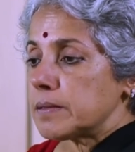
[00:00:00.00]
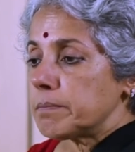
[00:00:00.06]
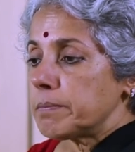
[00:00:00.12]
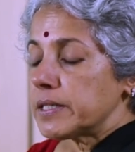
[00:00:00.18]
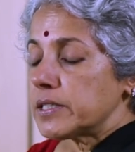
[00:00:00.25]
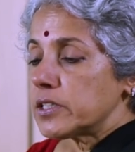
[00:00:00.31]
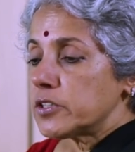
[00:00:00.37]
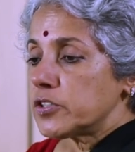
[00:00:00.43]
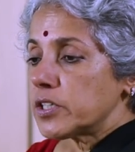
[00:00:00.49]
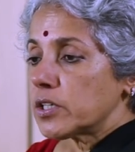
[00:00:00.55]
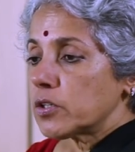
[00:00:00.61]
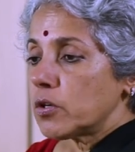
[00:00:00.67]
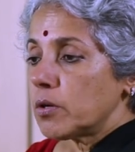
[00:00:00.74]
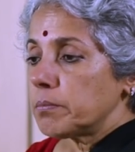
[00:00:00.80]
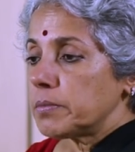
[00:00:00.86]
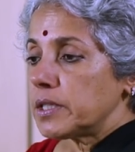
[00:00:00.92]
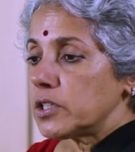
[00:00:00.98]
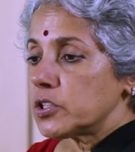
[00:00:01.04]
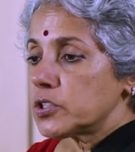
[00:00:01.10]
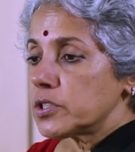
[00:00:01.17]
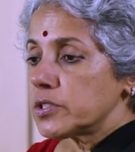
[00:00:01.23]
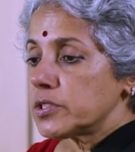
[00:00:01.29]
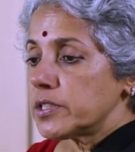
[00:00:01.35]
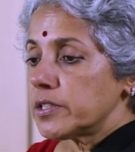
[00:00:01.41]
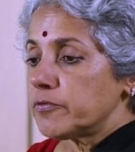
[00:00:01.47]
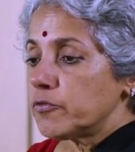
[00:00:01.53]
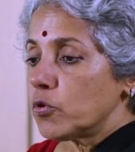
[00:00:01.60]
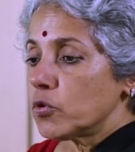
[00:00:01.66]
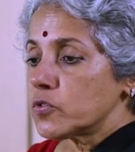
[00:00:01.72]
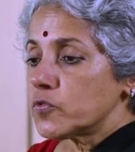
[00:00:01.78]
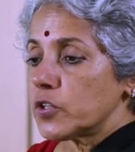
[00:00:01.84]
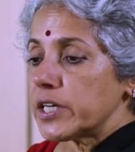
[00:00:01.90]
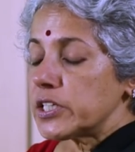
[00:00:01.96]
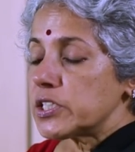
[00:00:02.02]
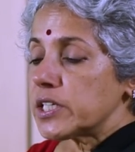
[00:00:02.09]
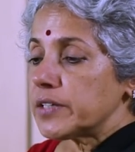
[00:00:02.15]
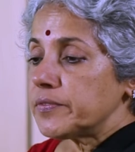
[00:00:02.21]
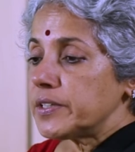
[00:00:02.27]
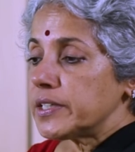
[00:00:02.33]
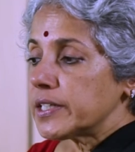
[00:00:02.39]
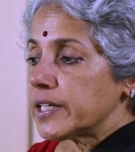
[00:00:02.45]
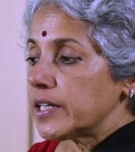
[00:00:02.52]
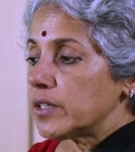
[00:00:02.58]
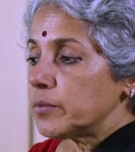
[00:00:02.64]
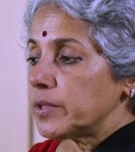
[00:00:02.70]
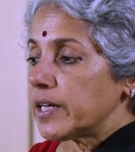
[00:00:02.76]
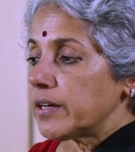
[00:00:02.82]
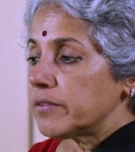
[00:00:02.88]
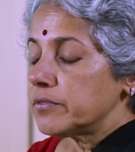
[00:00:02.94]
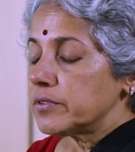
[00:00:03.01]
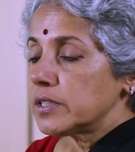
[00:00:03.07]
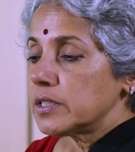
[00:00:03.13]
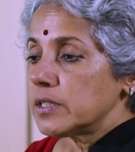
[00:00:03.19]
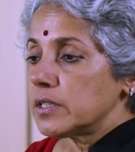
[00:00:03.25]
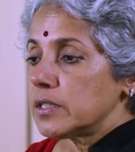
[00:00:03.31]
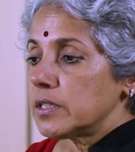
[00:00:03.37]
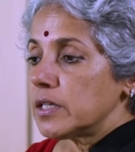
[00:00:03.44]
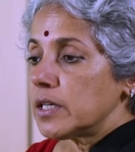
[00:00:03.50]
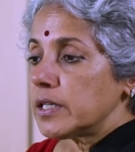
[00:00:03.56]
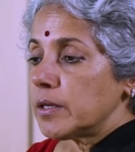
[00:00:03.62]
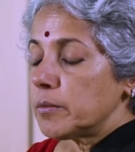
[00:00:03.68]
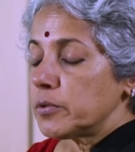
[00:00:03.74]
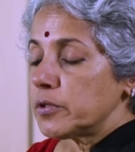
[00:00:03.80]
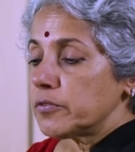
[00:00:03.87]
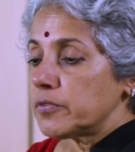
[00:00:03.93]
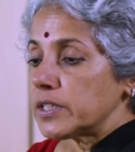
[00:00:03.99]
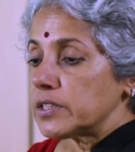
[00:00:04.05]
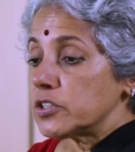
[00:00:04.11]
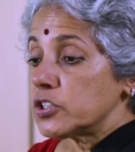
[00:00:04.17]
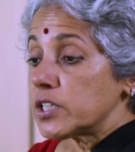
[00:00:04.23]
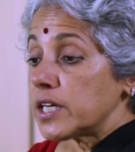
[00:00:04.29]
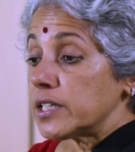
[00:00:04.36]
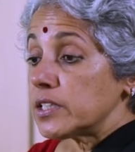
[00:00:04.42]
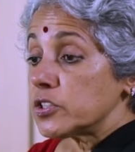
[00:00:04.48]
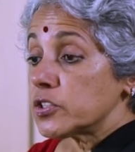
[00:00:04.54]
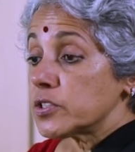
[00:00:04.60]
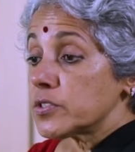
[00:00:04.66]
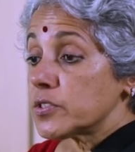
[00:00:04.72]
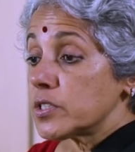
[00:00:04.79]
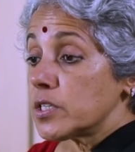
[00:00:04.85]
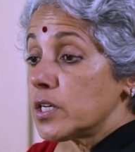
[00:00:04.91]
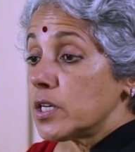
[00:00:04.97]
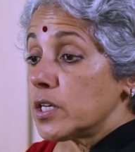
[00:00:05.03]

better drug combinations, and of course for H I V again we have a number of other challenges.